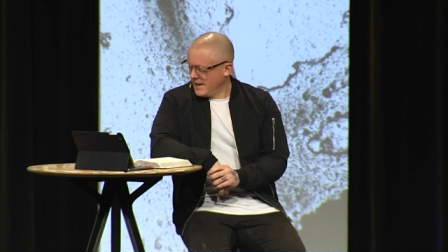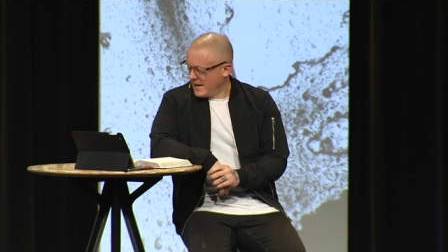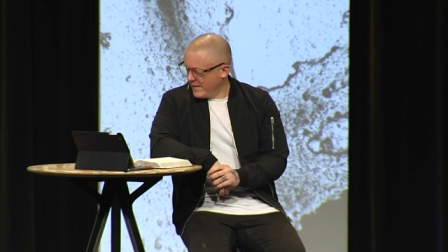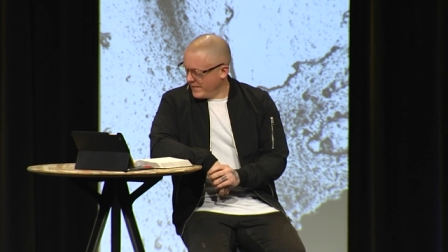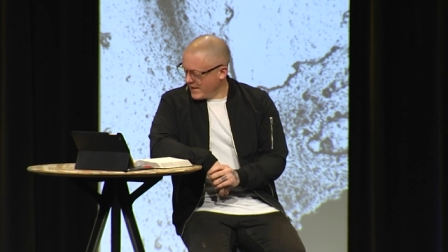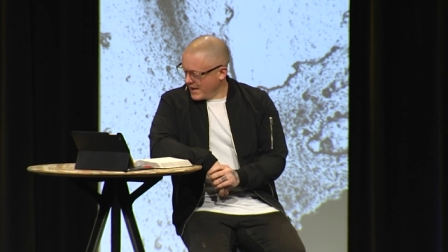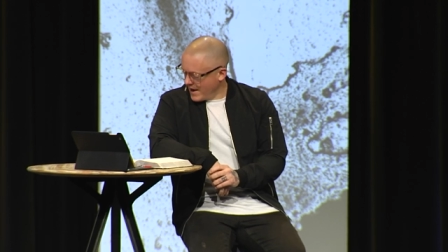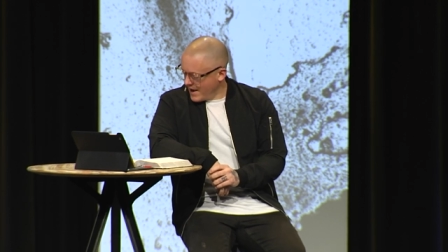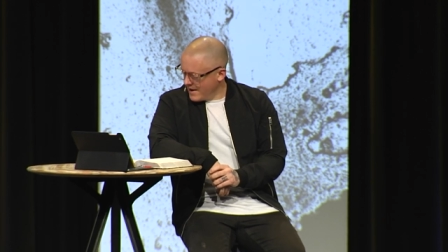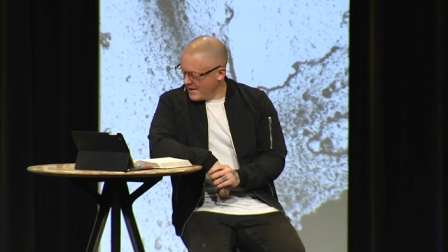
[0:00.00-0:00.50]

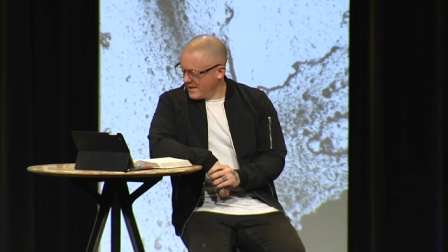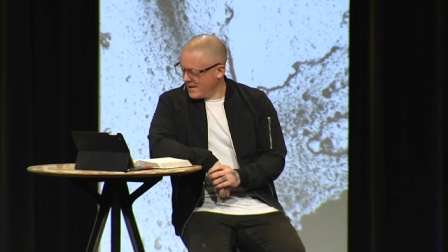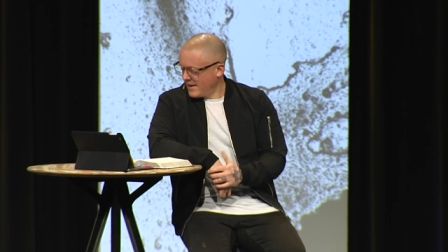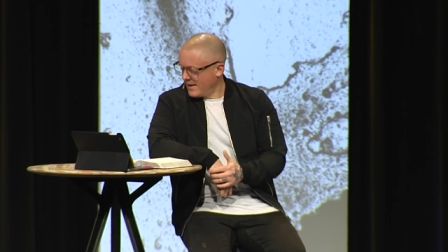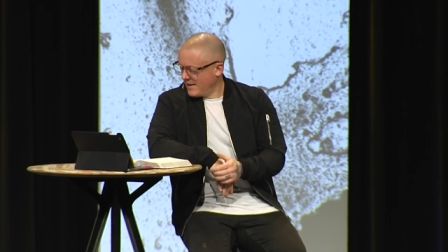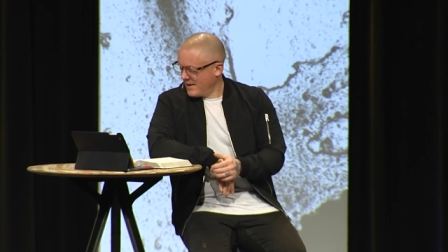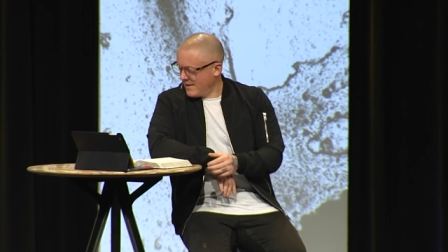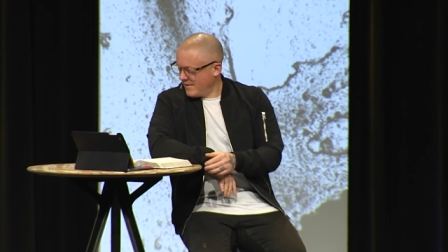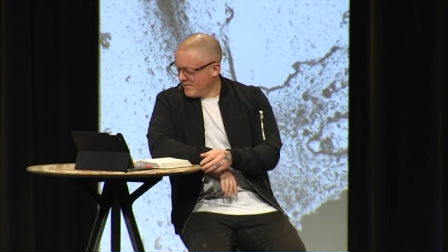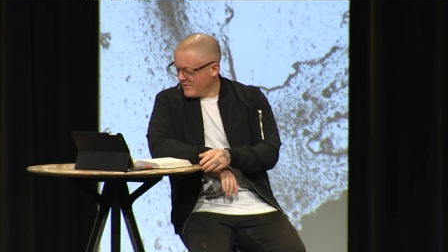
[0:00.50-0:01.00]
And the
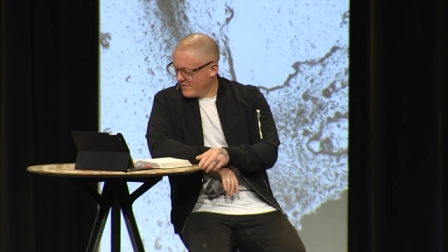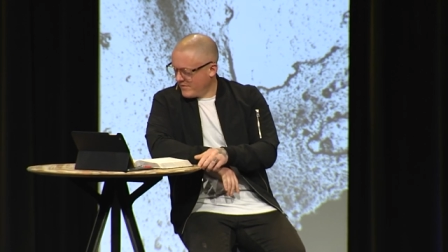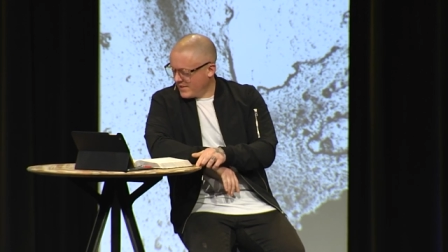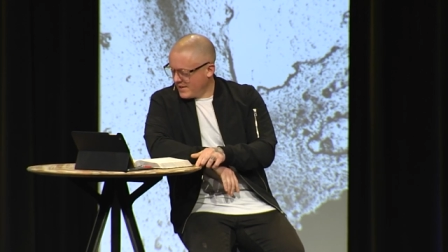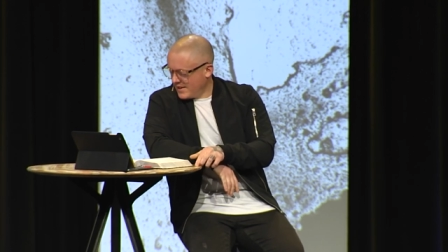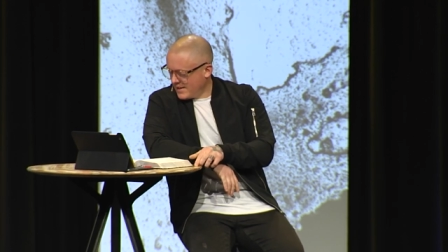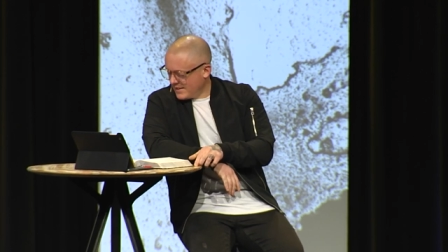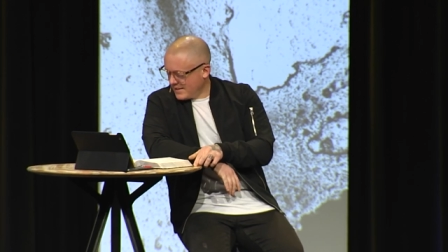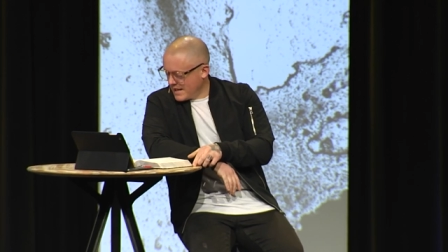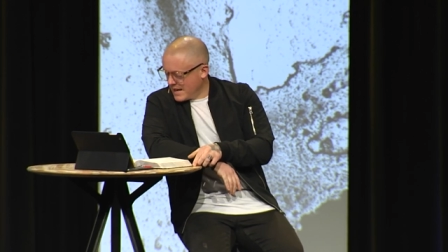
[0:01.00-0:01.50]
ending of
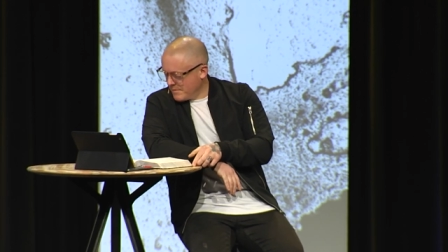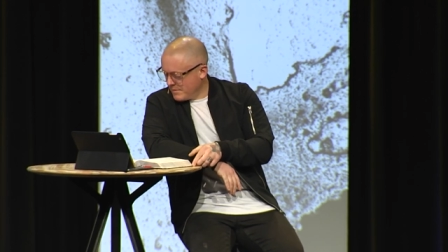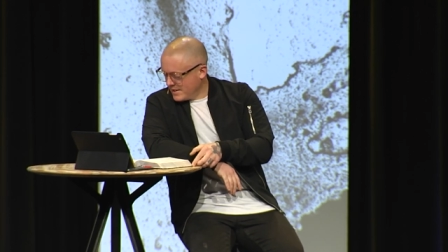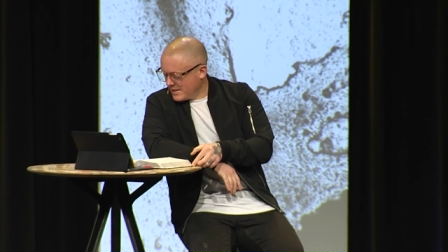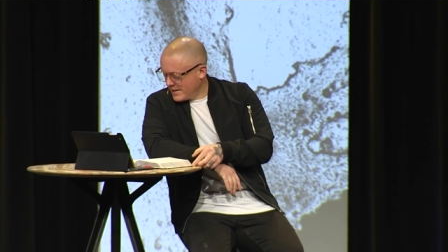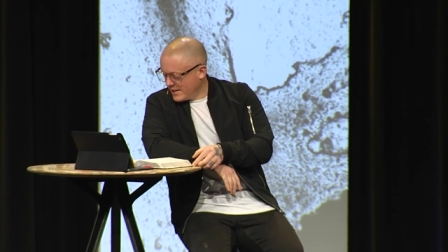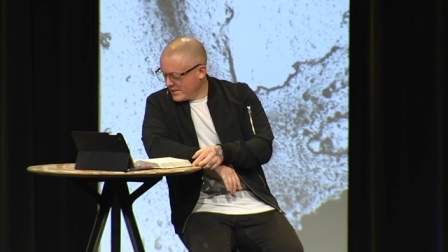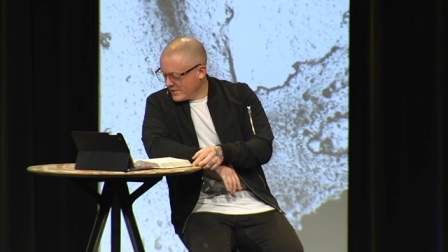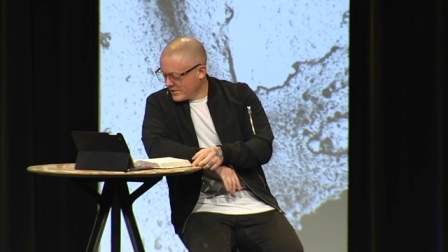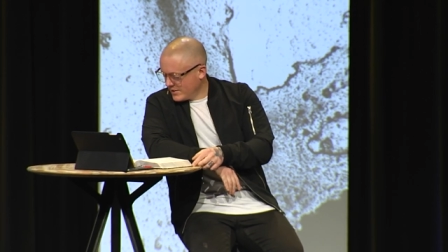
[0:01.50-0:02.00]
uh,
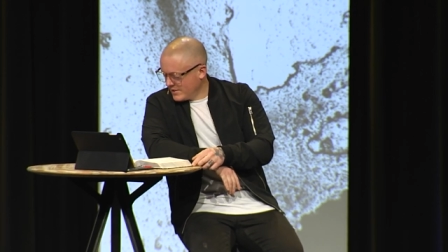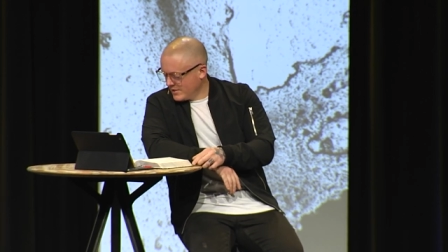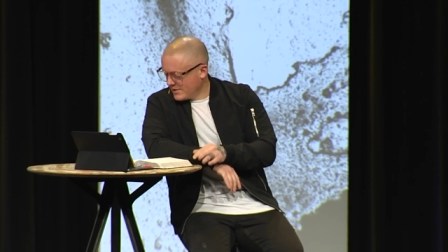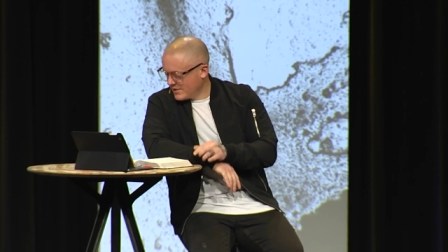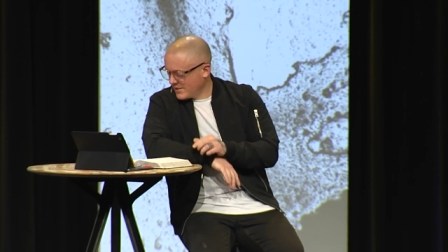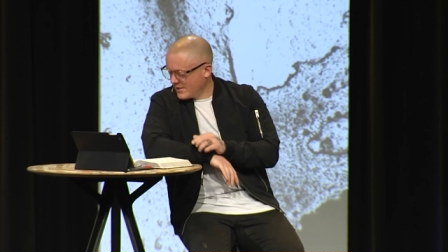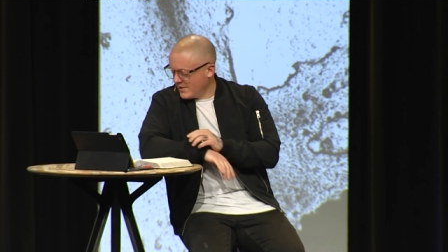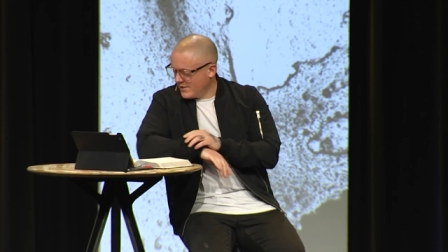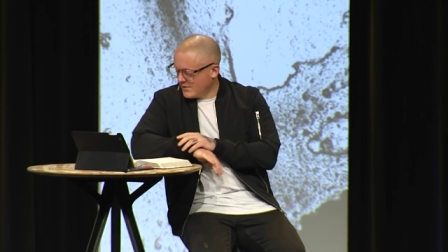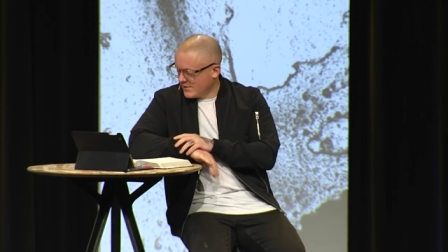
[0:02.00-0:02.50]

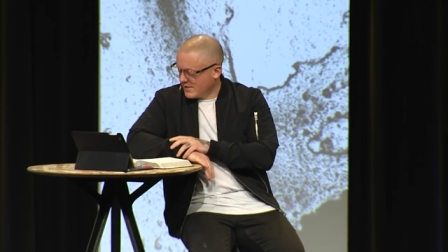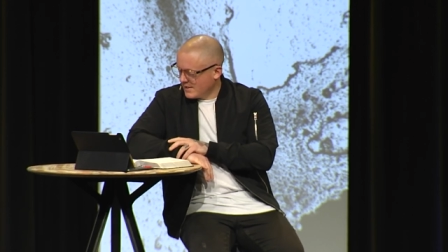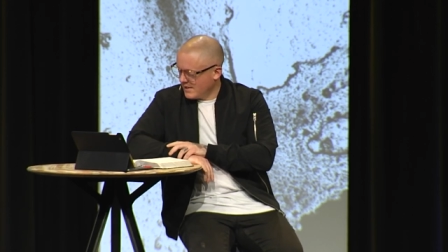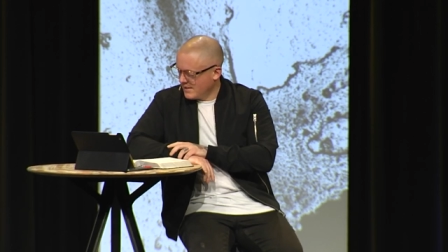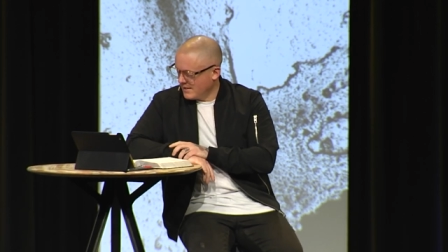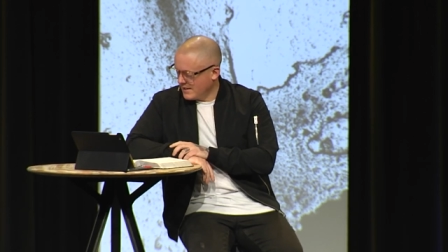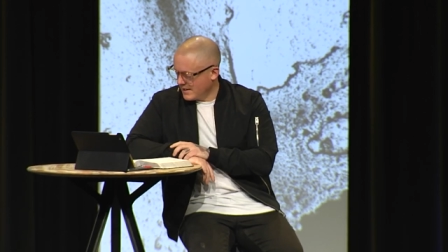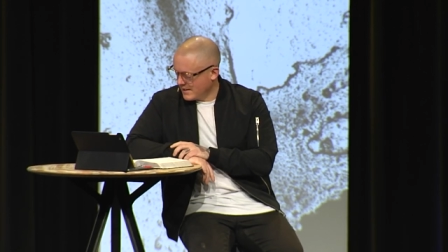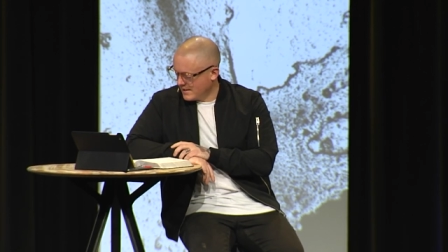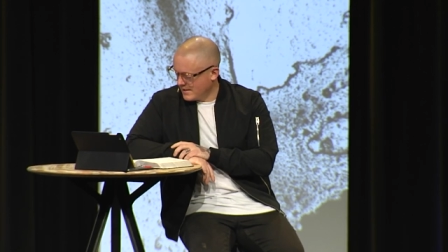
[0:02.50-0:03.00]
Lamentations goes
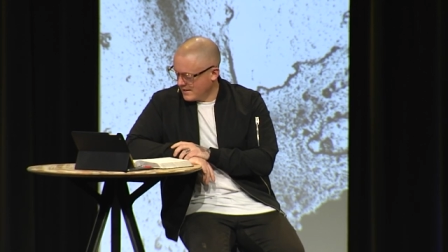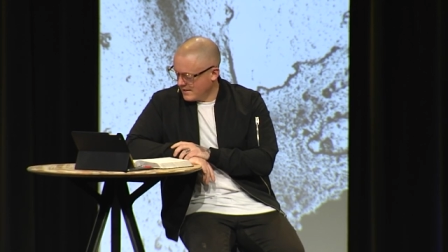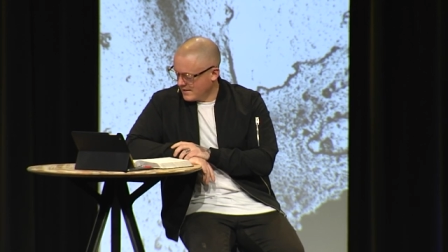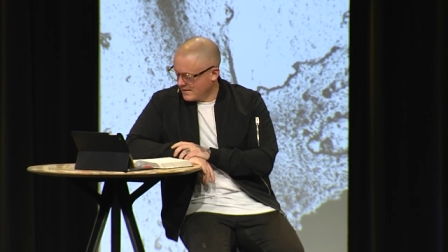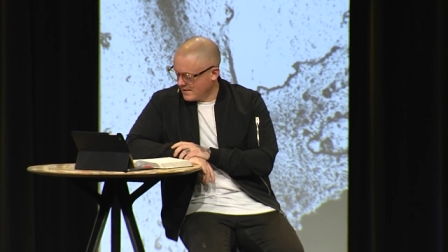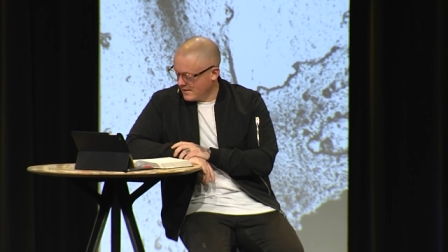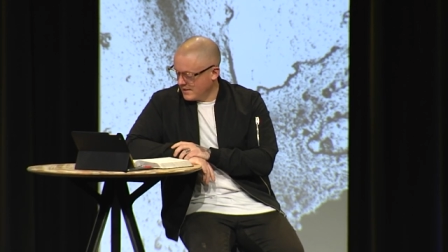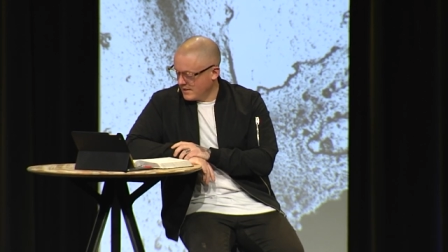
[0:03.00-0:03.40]
like this.